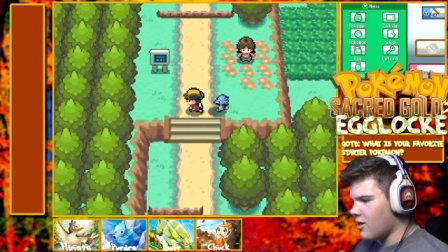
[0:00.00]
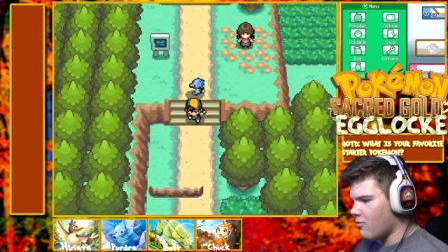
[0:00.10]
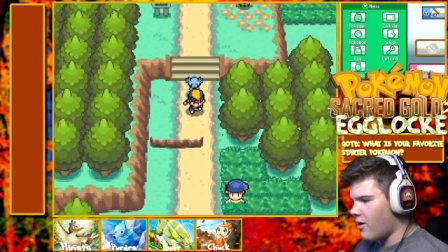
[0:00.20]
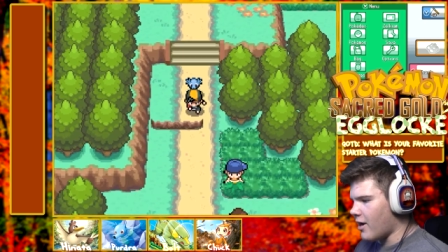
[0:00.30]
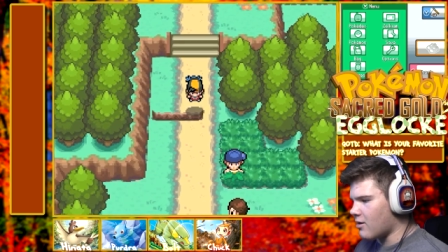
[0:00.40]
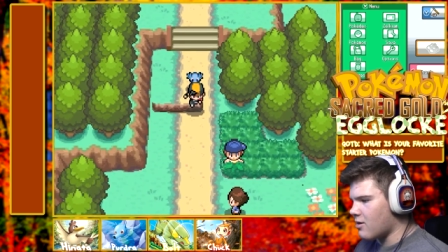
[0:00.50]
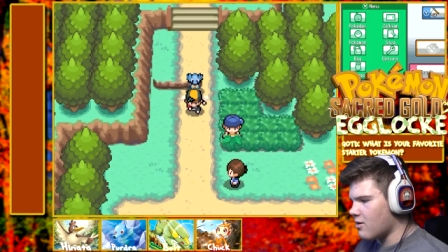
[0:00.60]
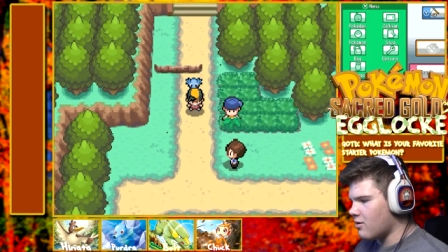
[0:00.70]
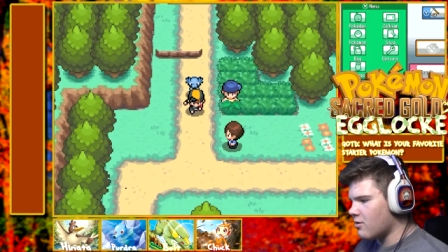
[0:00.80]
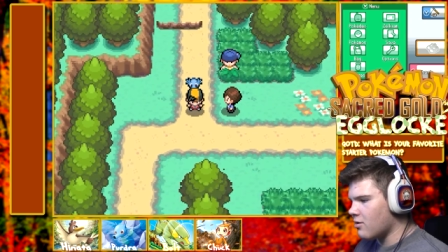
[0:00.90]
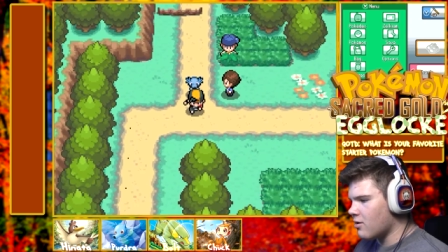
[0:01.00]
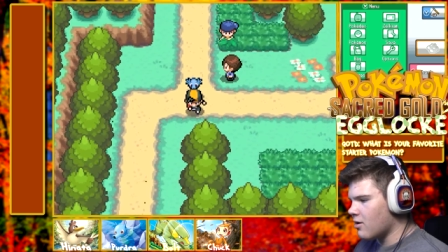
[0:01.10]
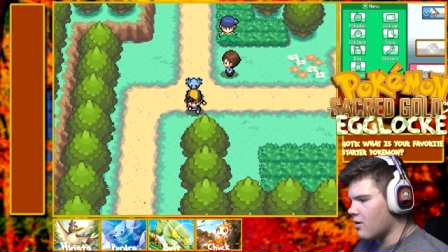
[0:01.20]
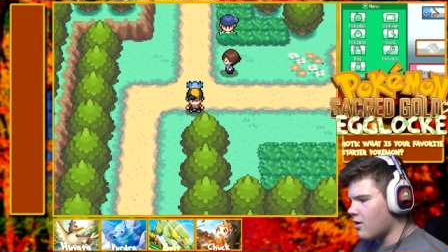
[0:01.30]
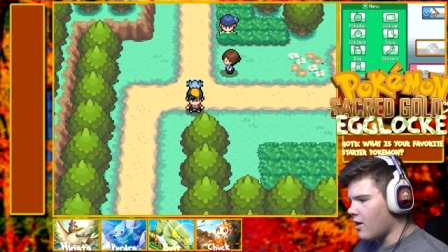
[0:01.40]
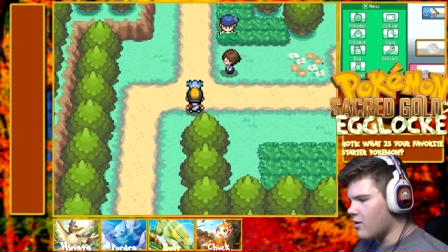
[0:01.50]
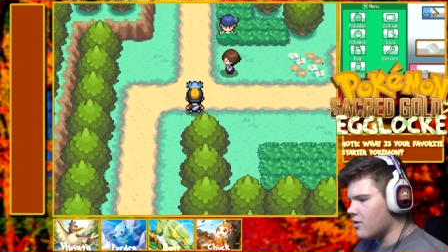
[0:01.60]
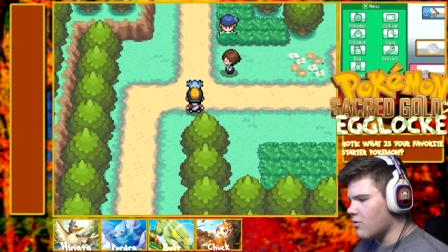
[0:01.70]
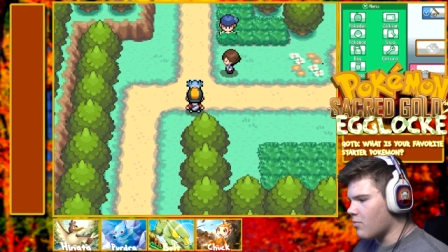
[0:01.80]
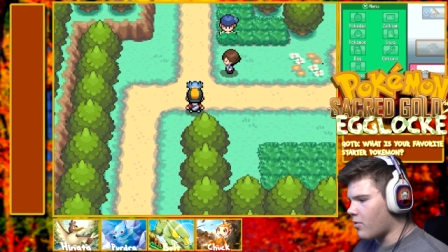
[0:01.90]
Get wrecked. How you
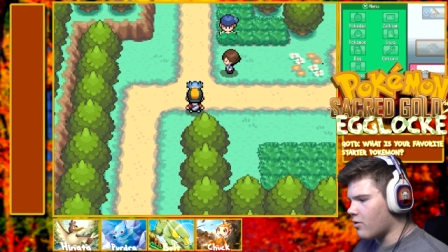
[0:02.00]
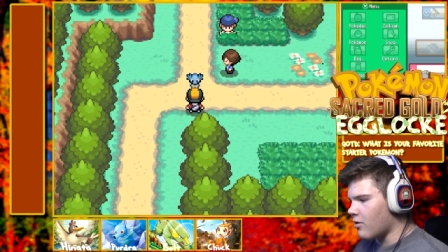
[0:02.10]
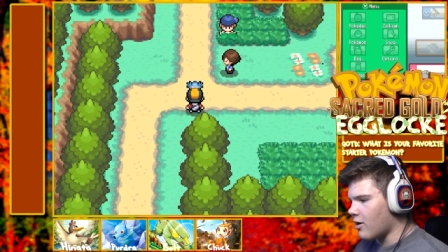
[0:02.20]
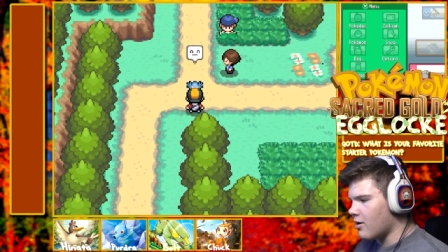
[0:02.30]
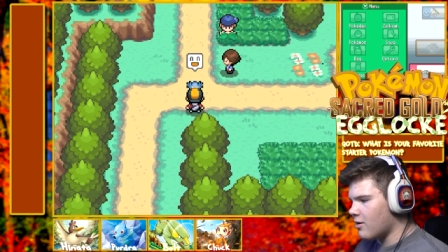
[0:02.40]
doing, Perdra?